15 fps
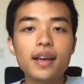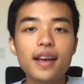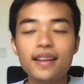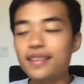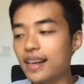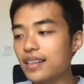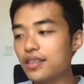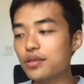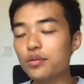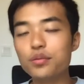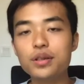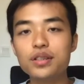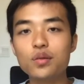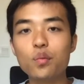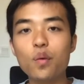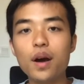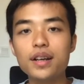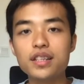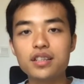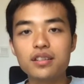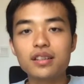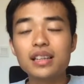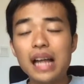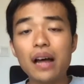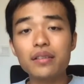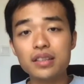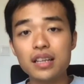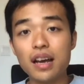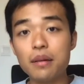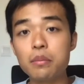and that's the reason why a lot of
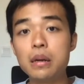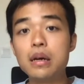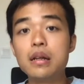time